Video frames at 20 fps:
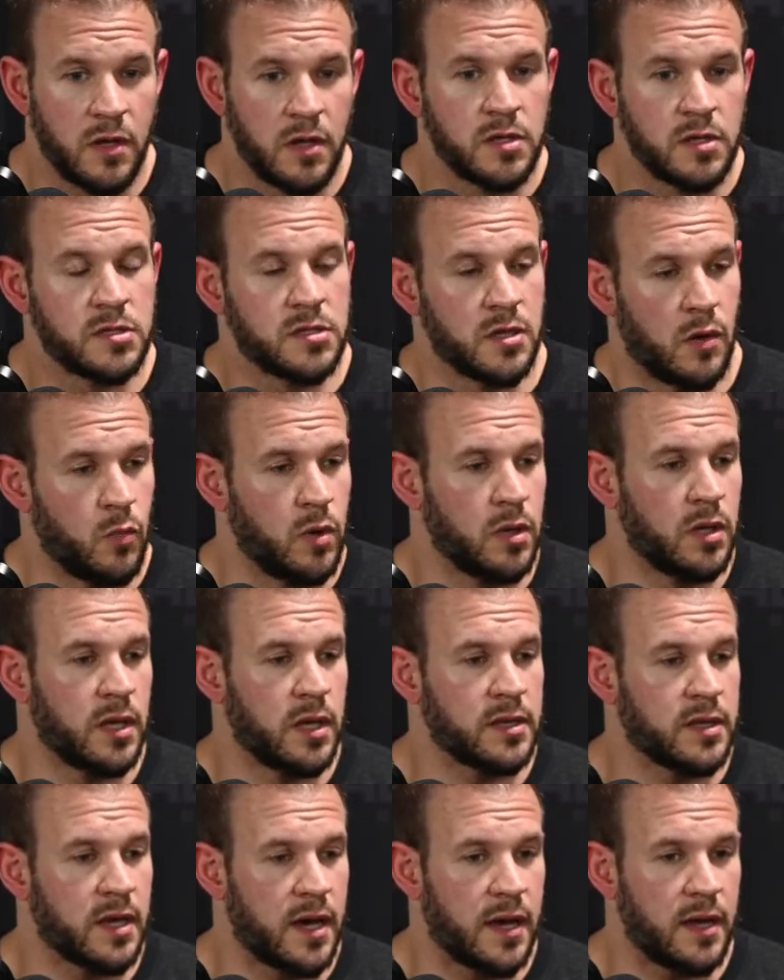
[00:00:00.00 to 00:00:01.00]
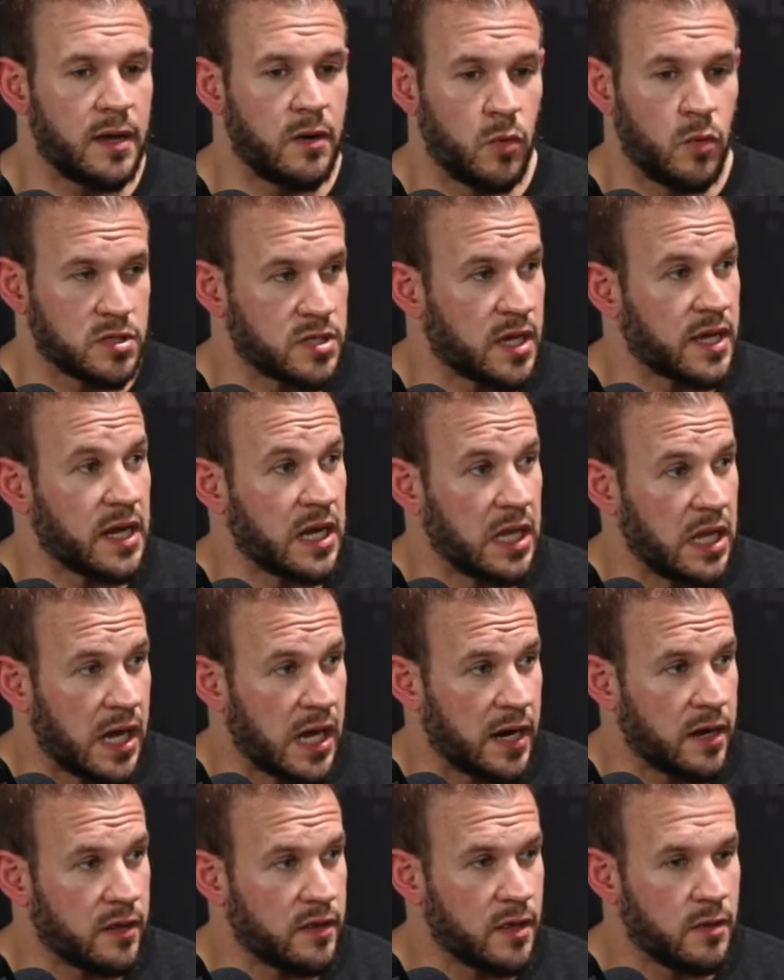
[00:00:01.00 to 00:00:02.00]
someone like that, which I get a lot
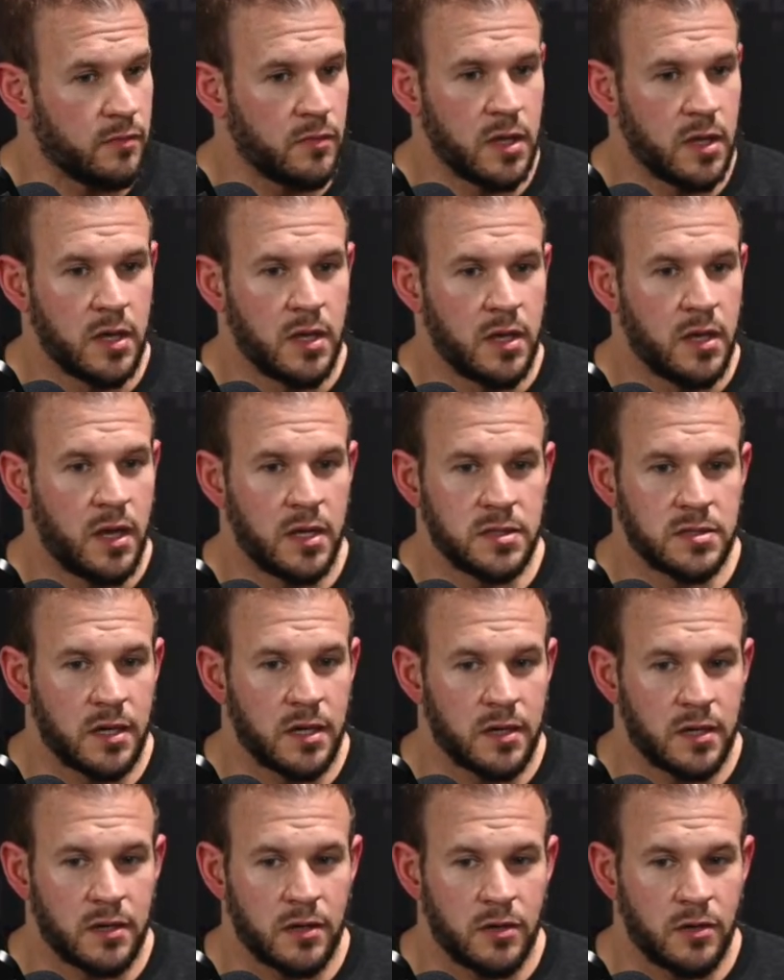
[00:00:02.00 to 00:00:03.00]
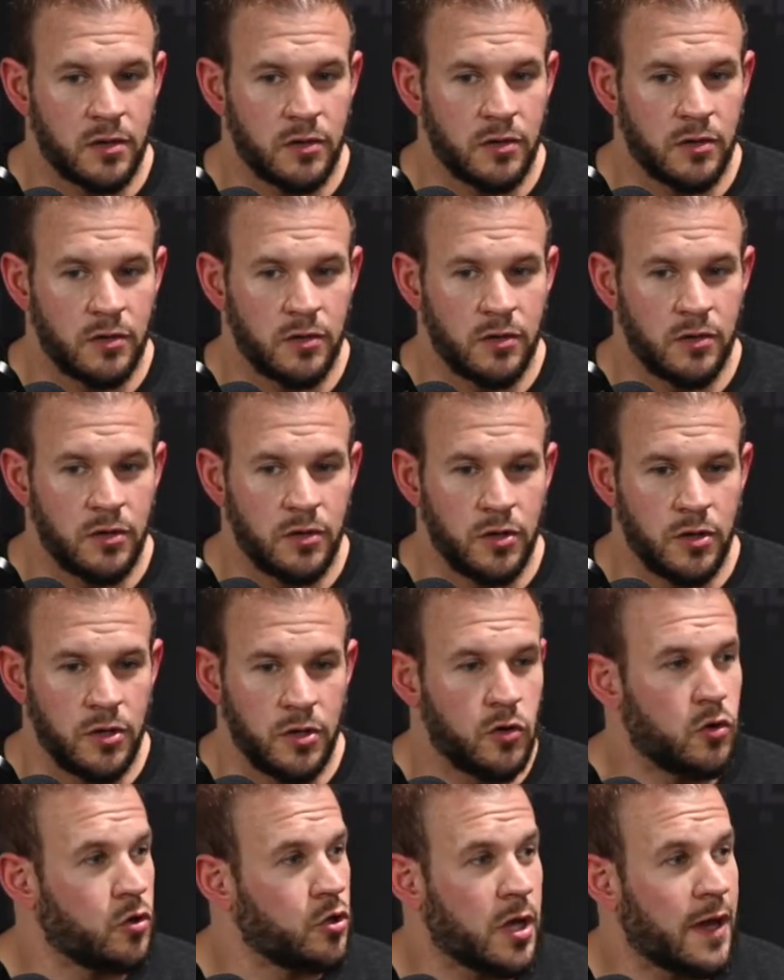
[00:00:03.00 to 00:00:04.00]
of them, it's like
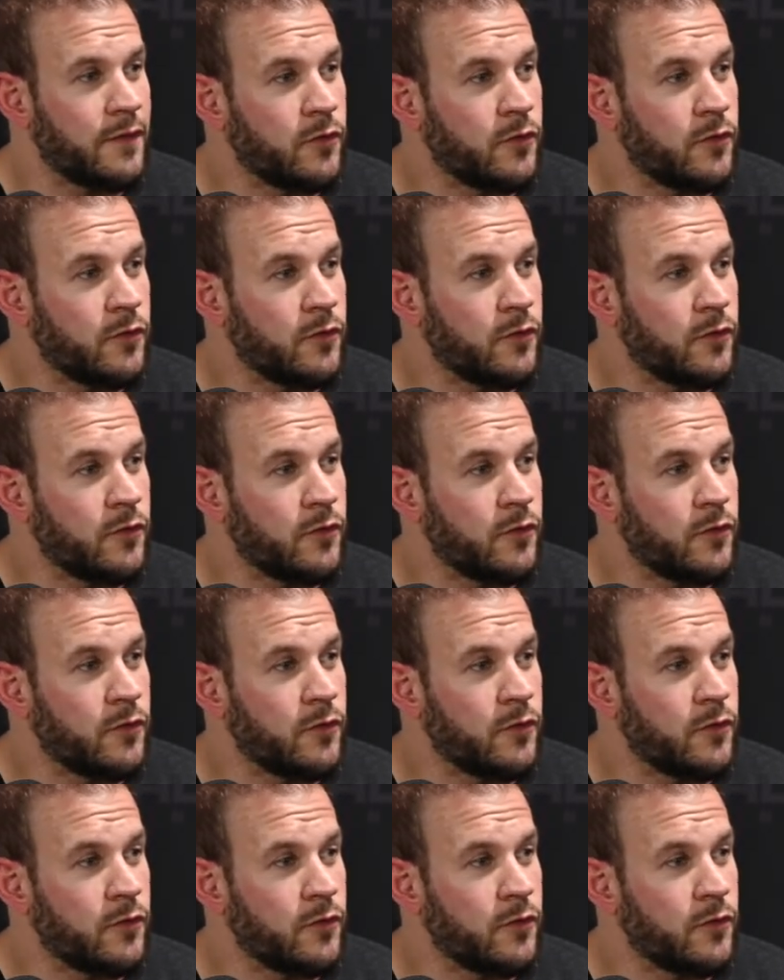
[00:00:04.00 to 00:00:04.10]
you have